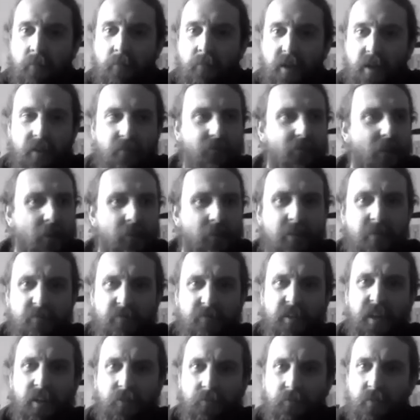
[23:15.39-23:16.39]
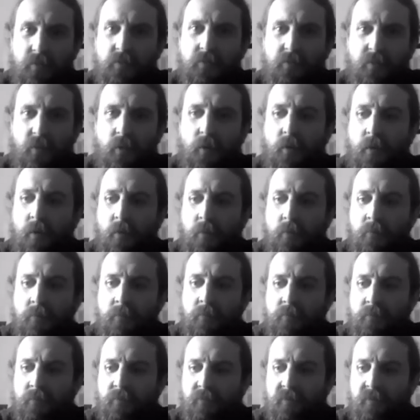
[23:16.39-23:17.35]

but in a very different form.